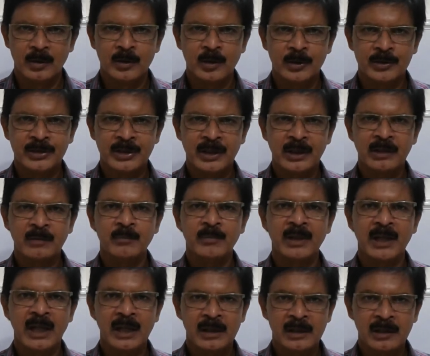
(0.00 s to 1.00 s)
You are saying
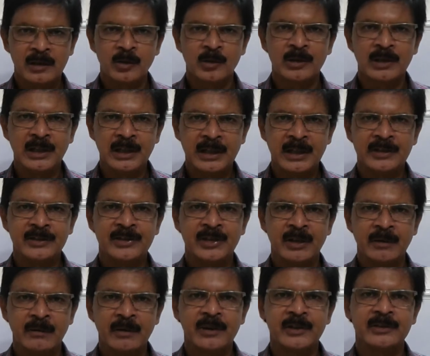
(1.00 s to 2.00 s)
miracle only can
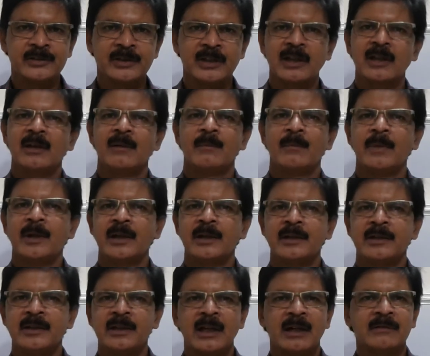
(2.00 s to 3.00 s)
save us,
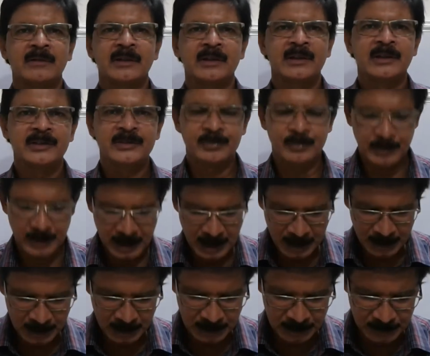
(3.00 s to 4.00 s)
but nowadays,
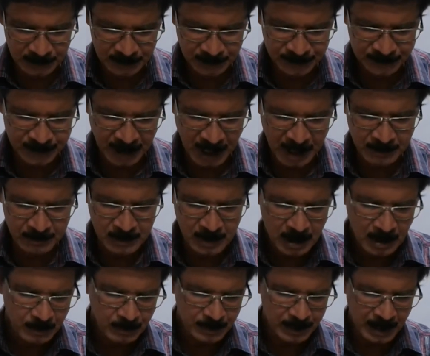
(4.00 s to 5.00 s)
miracle in this time,
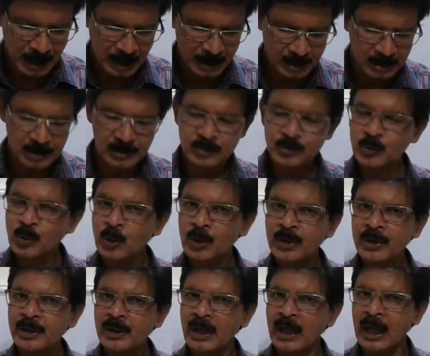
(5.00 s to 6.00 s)
miracles
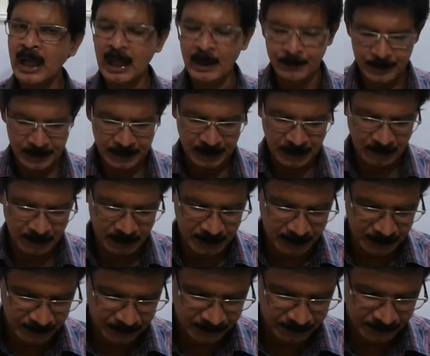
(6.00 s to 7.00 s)
won't happen
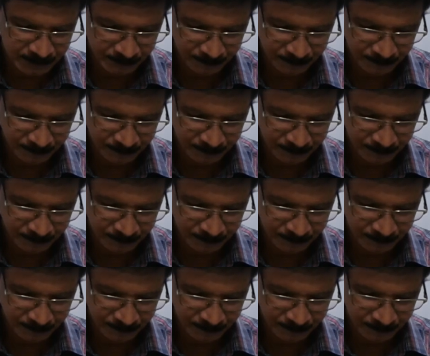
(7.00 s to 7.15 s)
nowadays.